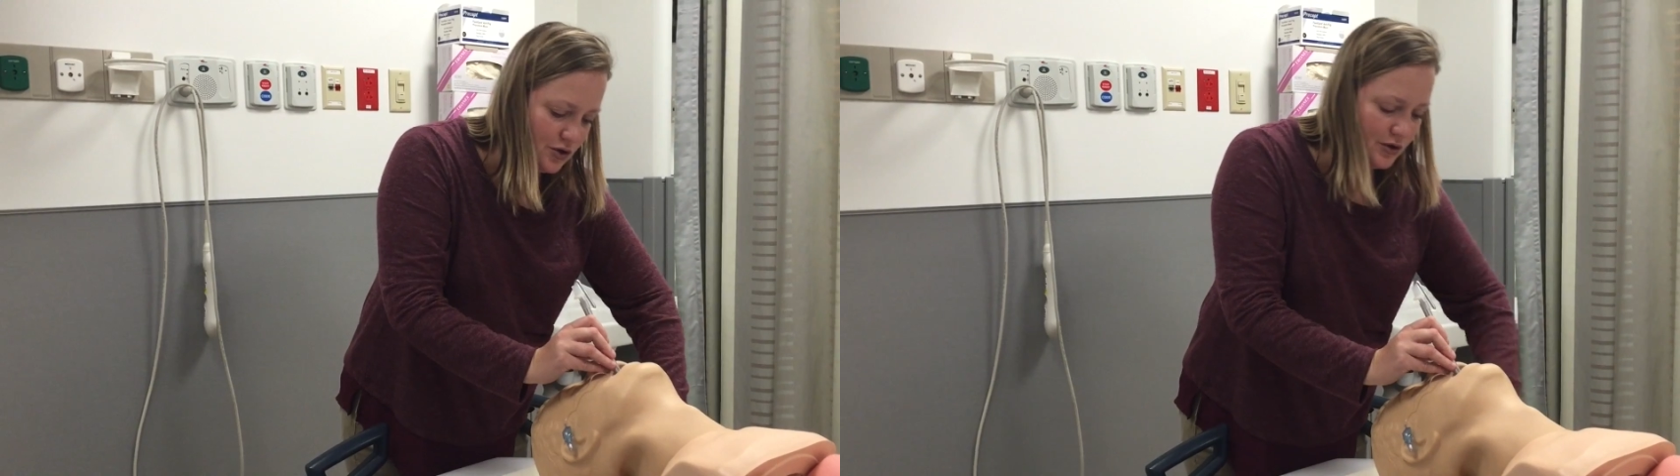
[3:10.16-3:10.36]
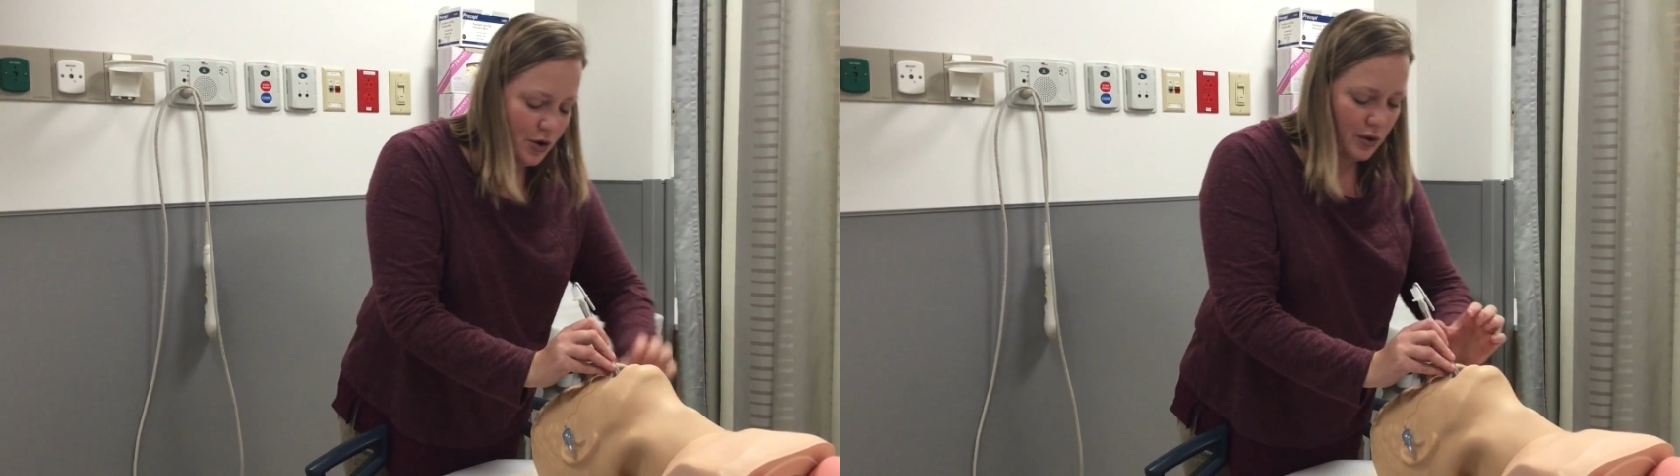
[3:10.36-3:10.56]

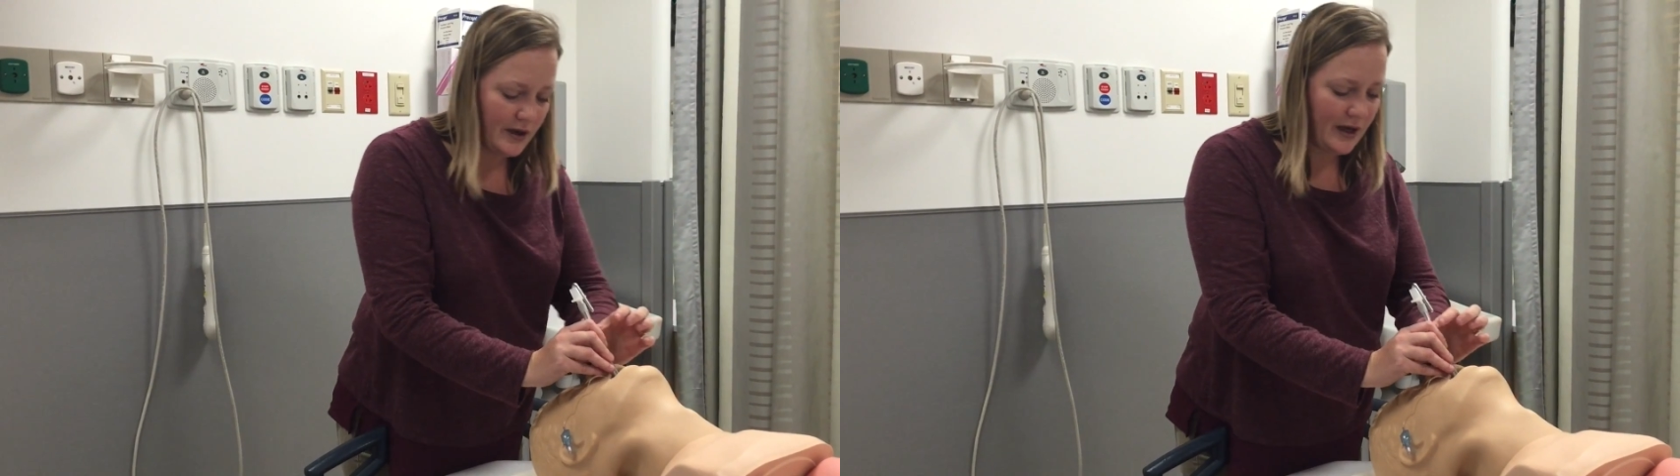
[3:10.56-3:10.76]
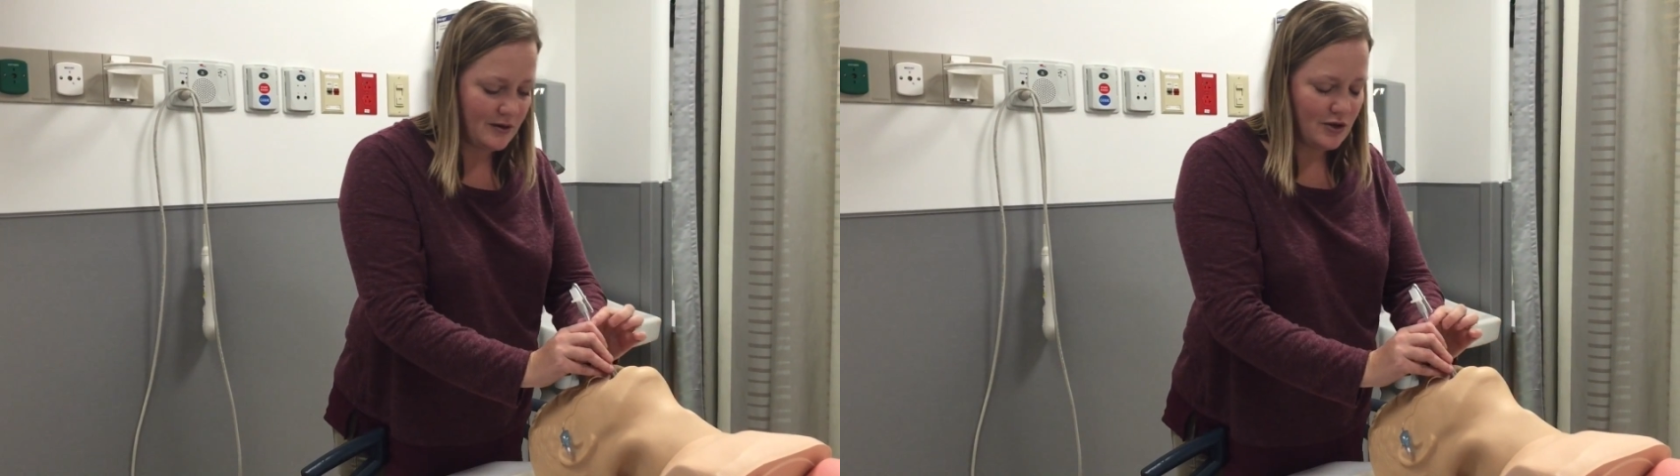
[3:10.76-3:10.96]
sure to
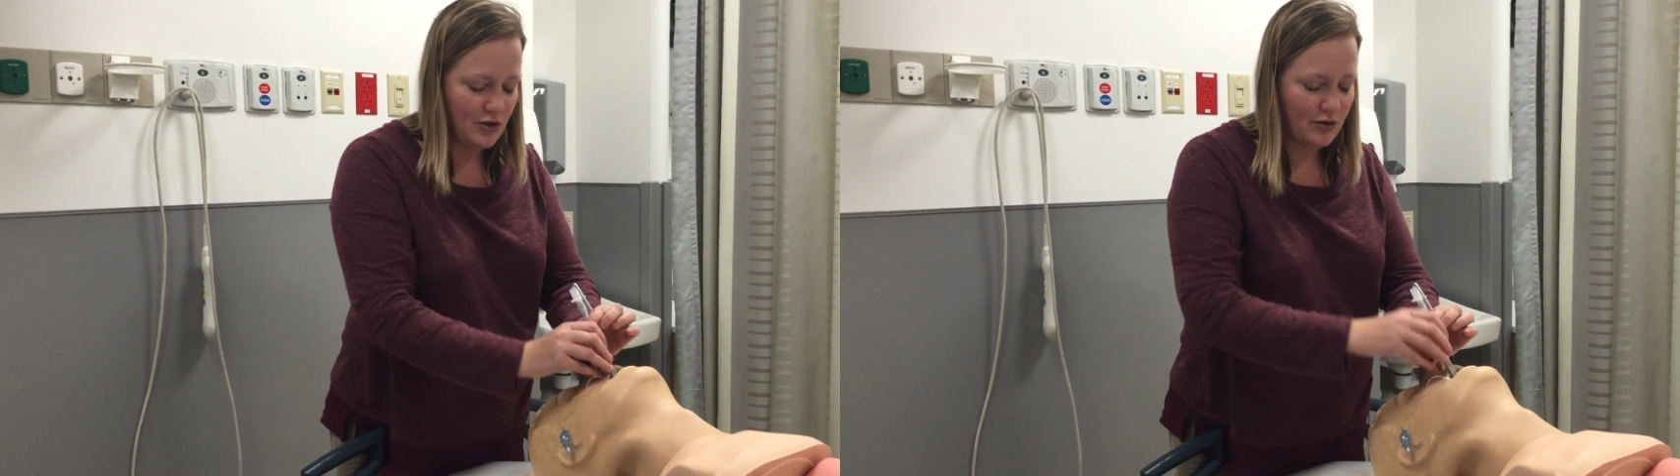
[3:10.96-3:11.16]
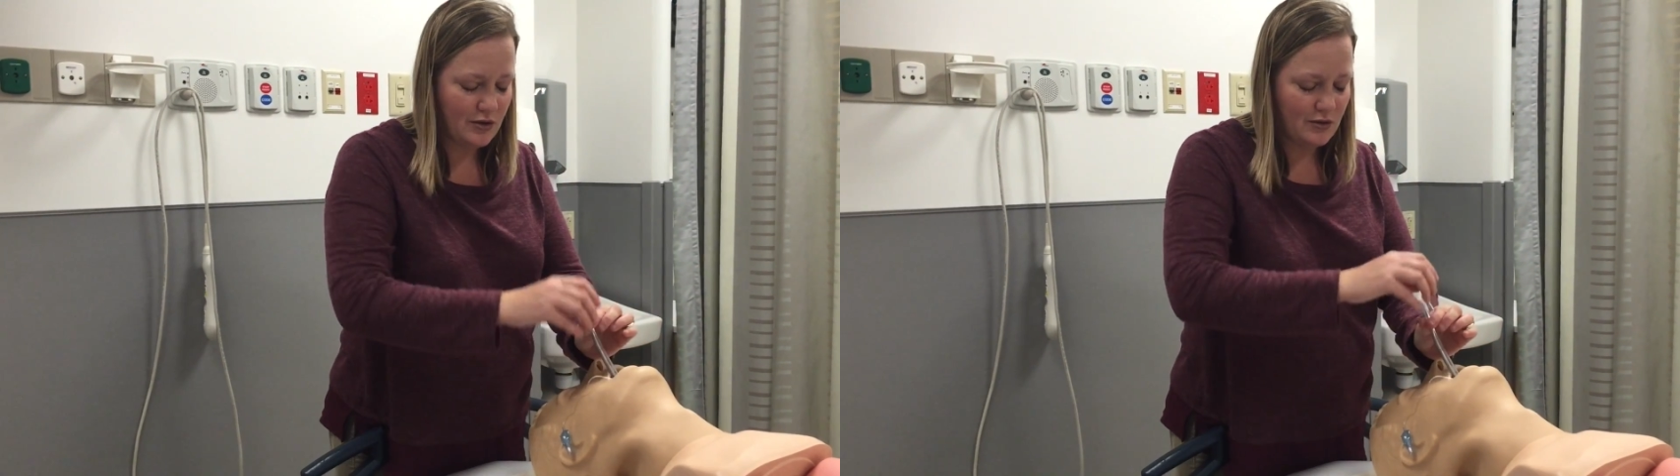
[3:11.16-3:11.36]
hold on to
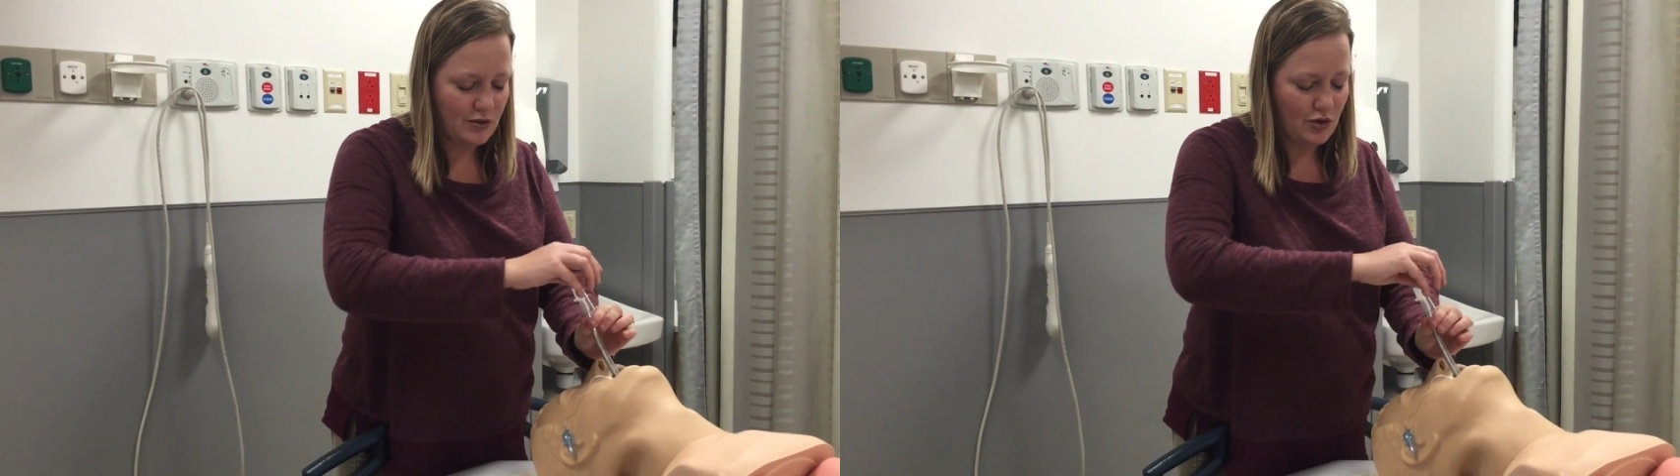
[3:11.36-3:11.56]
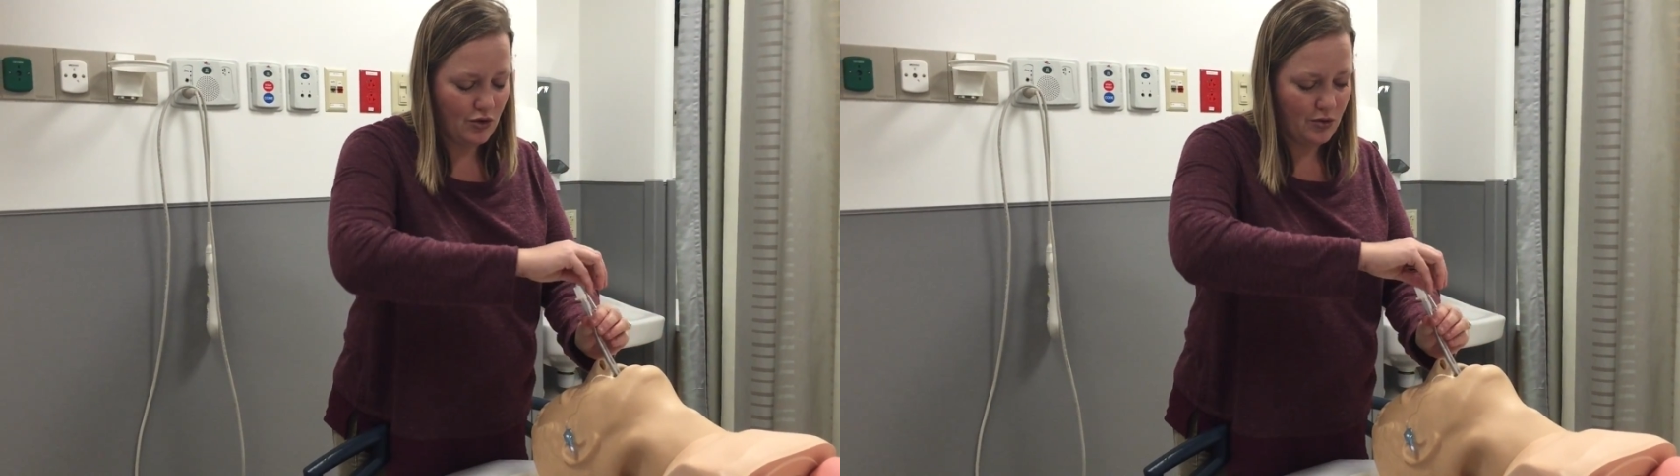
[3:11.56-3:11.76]
your
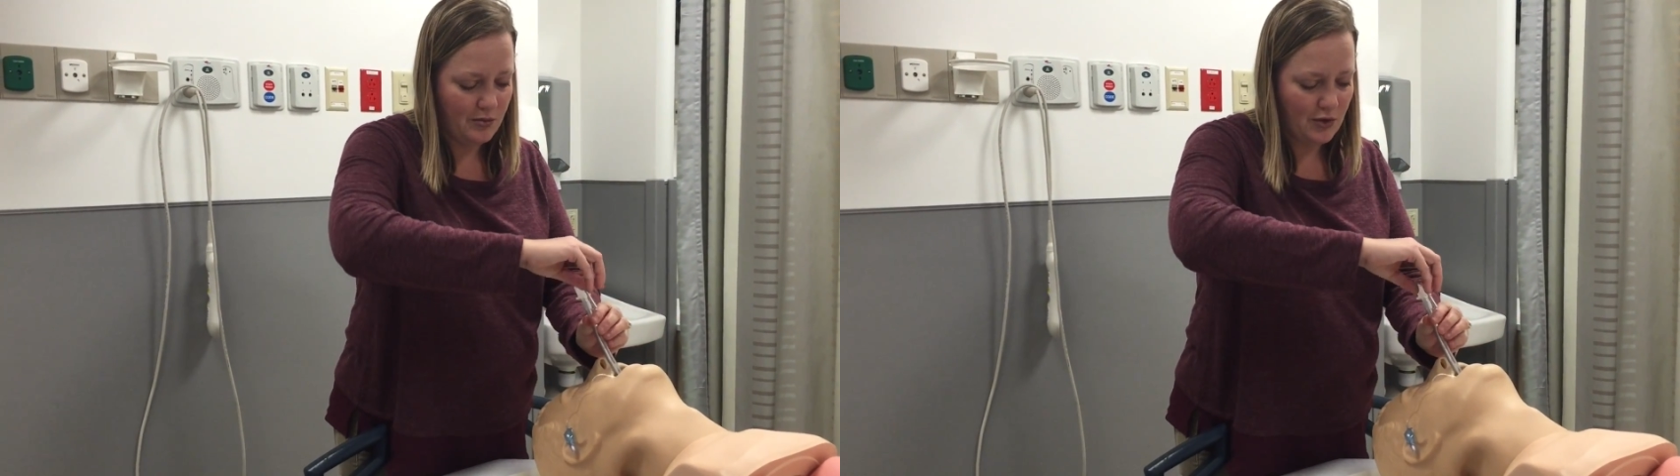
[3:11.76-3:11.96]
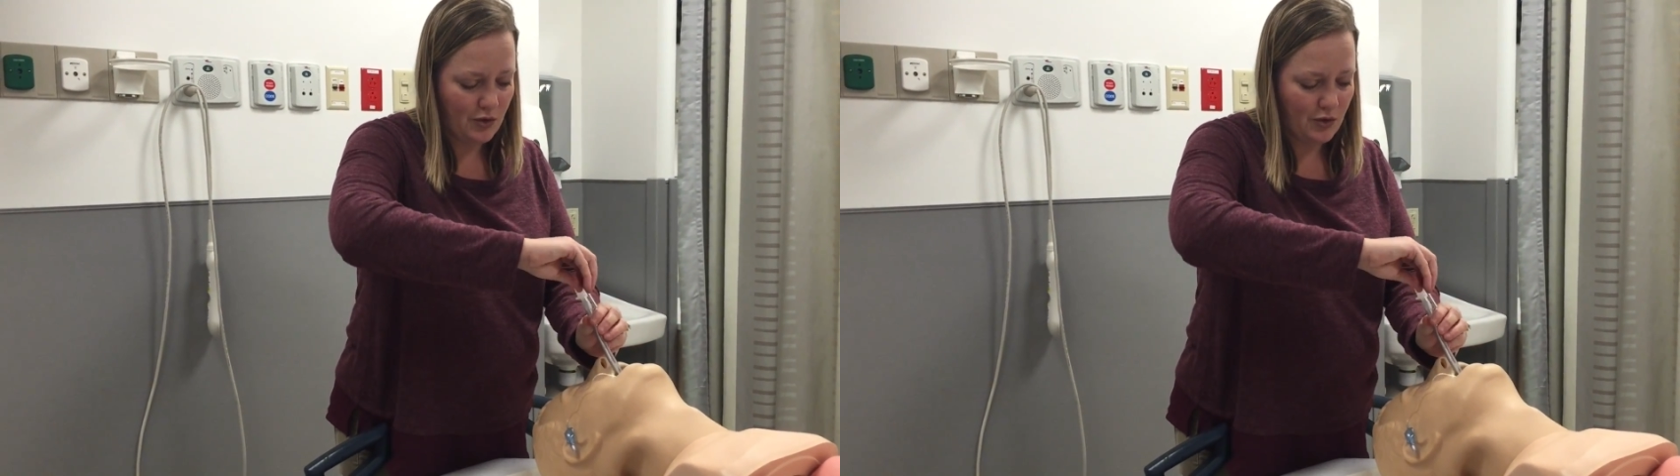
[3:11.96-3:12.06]
tube,